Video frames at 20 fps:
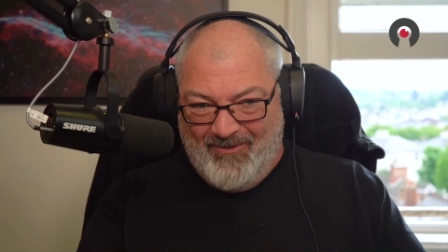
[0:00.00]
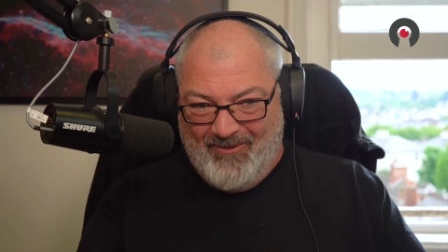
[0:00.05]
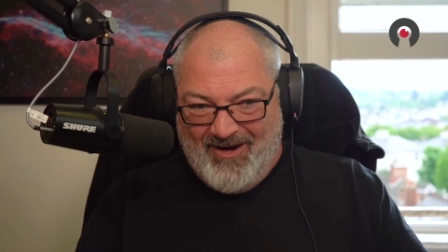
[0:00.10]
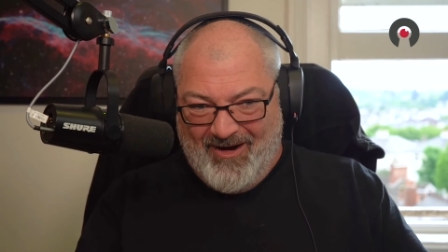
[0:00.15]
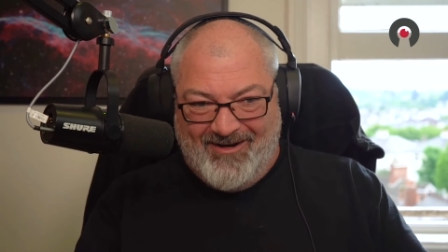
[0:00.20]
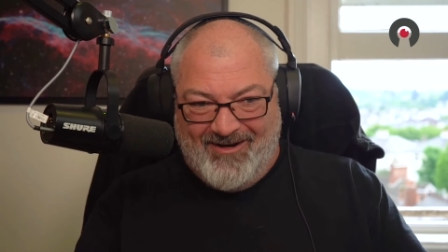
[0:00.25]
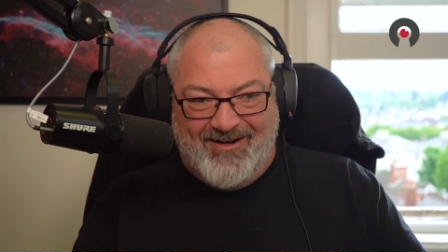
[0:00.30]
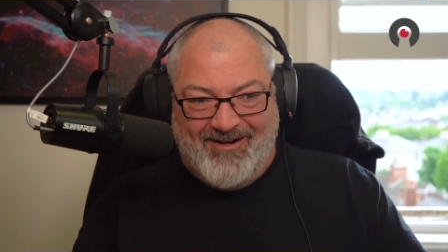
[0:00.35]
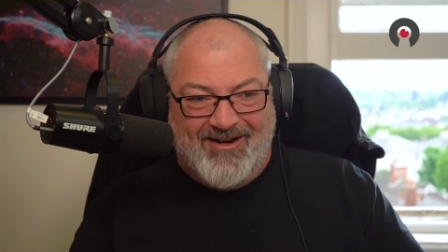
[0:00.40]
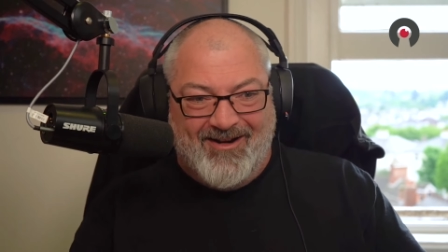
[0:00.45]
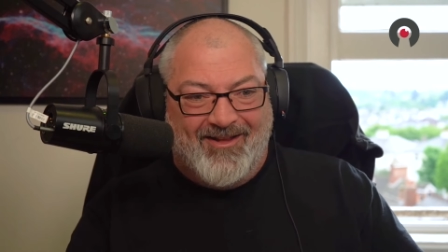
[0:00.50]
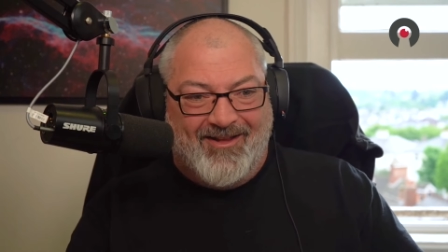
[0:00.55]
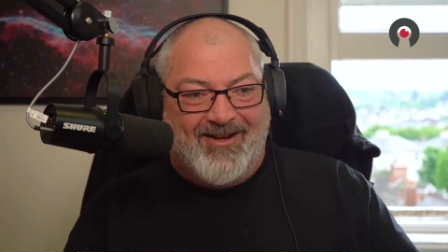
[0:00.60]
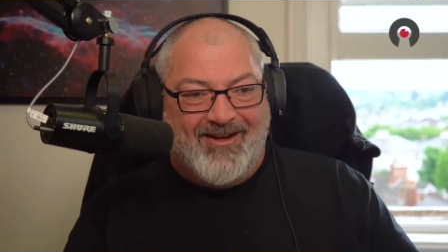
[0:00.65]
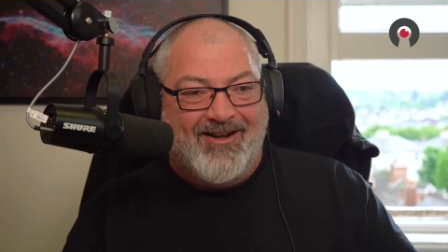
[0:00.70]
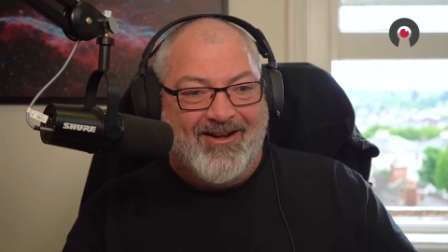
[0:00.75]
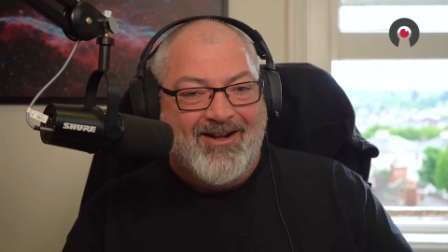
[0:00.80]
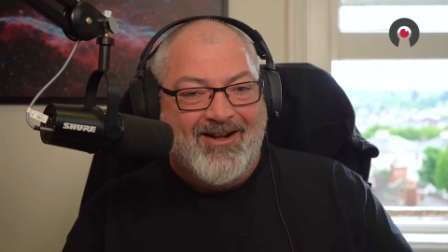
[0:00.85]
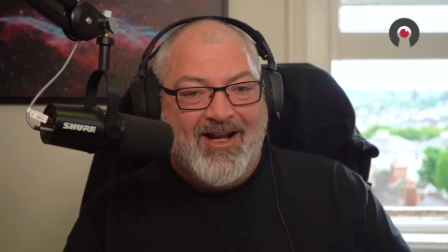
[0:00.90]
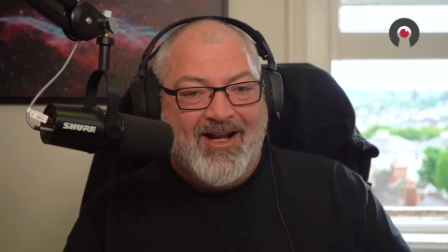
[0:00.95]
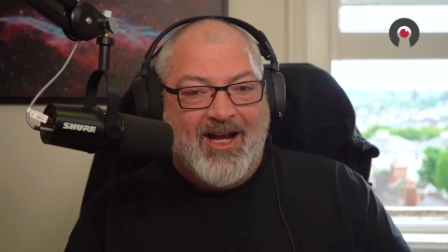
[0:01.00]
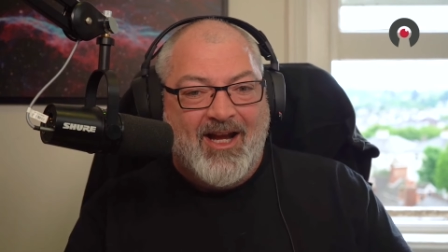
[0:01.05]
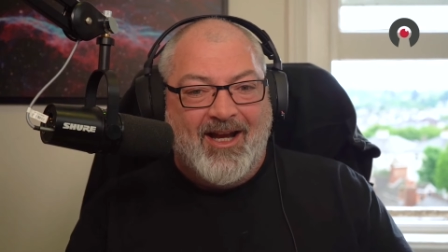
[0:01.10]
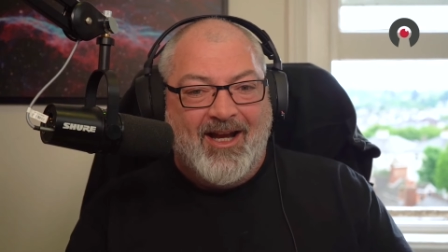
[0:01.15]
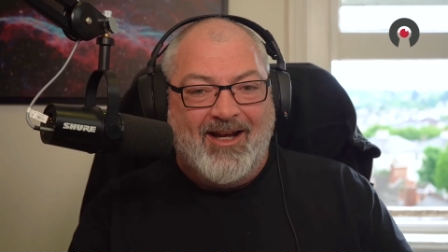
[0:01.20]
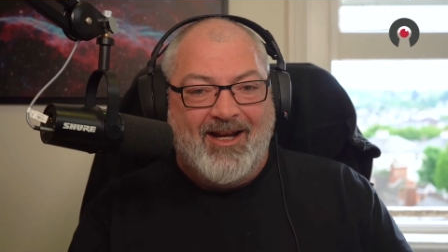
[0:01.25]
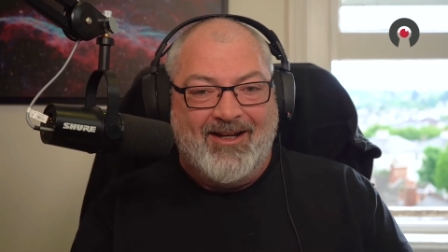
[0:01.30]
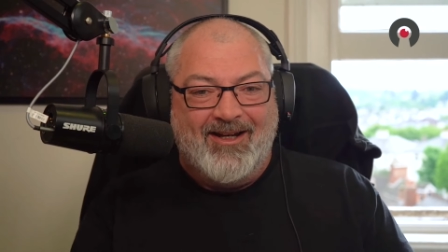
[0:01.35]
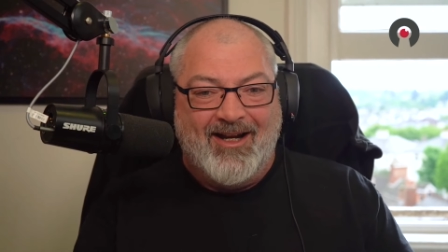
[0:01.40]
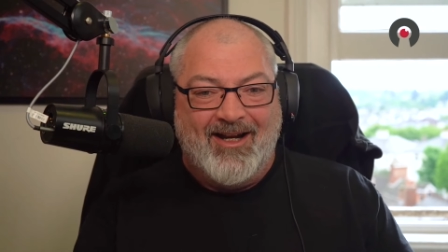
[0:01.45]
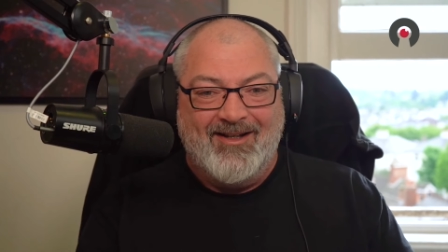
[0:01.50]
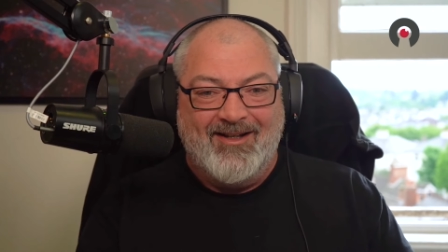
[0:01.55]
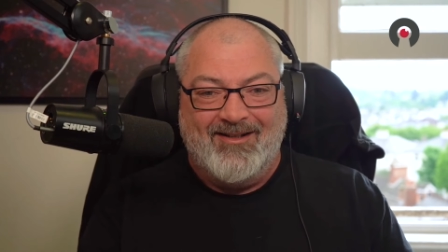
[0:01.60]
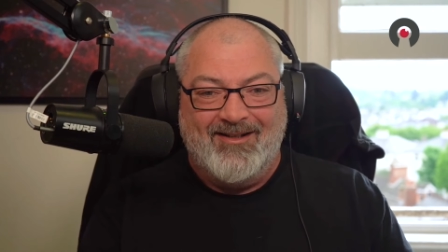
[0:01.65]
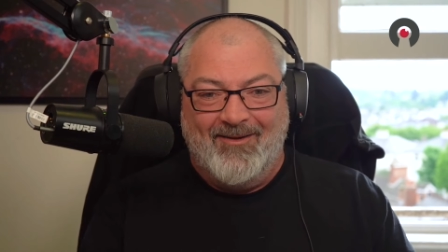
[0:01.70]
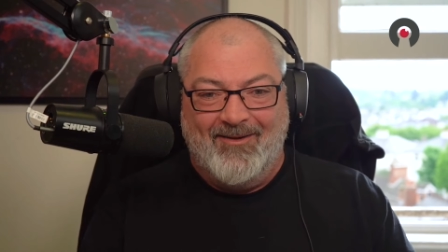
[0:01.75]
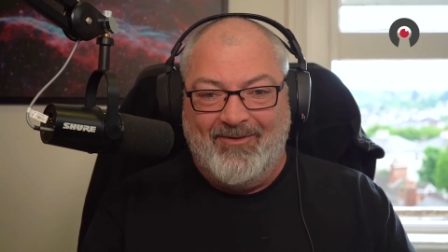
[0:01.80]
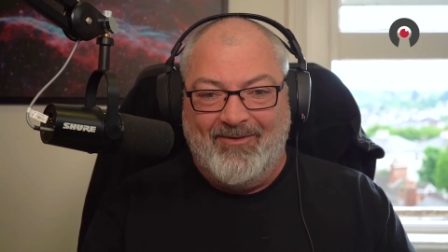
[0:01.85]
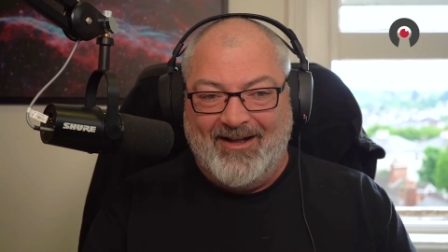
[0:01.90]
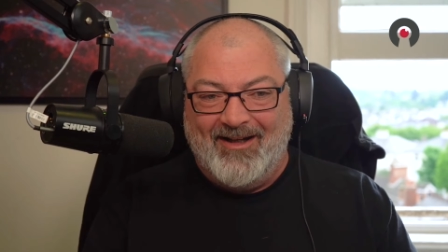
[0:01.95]
one another in case
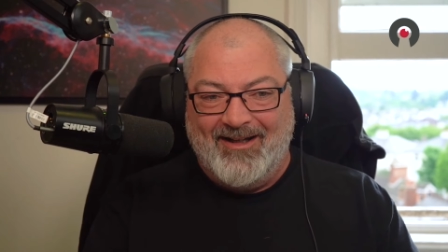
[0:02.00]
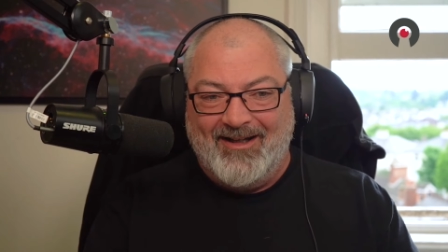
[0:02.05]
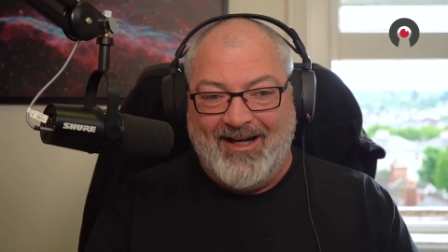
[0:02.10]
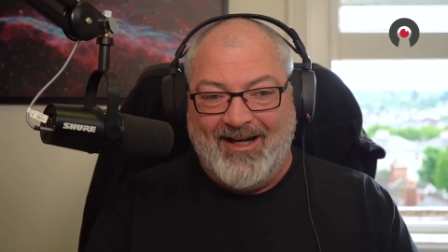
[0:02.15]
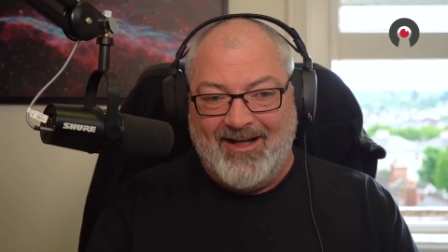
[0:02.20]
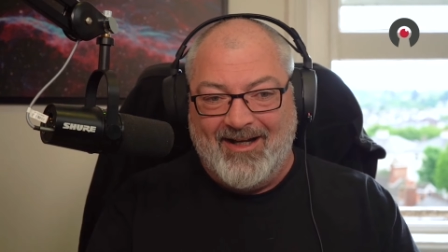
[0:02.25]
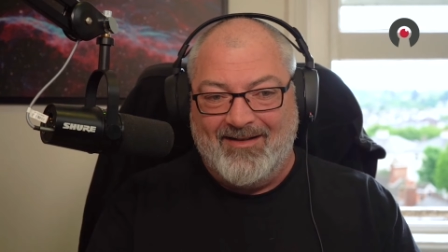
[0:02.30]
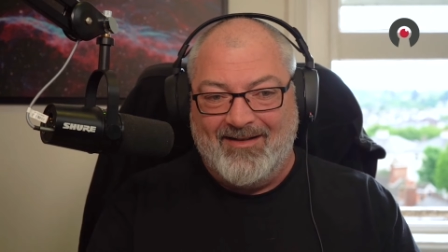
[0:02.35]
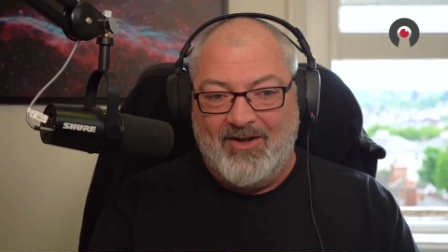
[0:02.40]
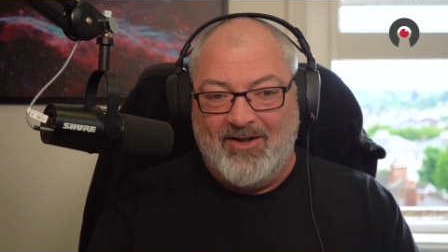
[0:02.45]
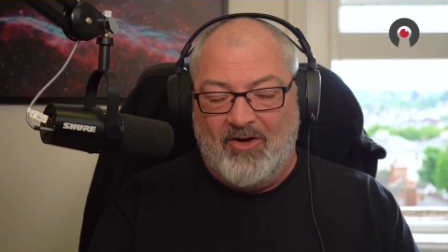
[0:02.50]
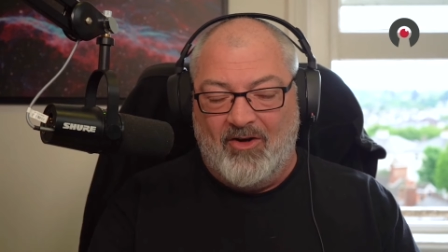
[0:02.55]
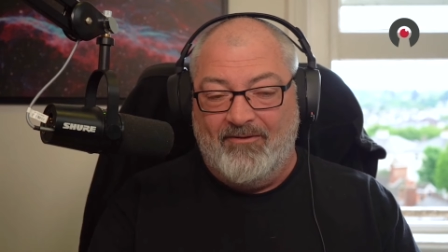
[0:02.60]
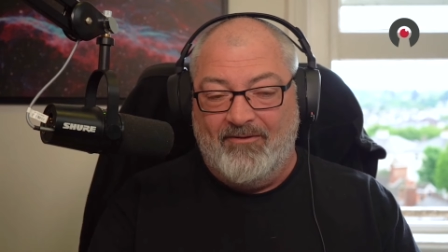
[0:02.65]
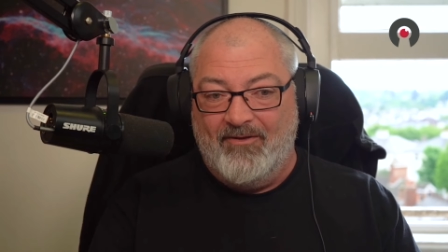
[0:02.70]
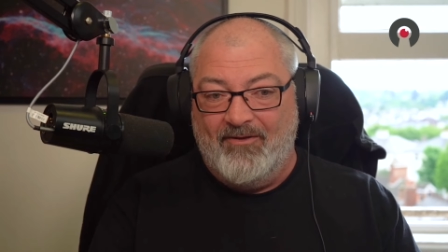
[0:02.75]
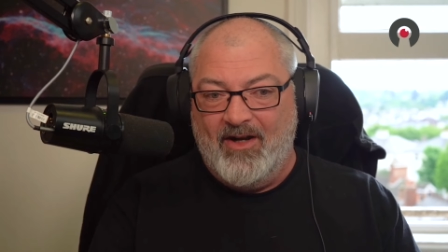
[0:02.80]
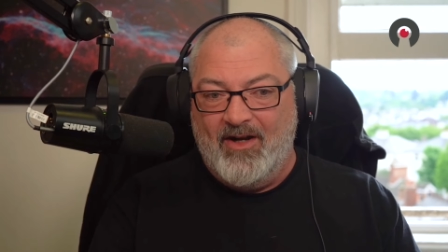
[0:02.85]
something kicks off.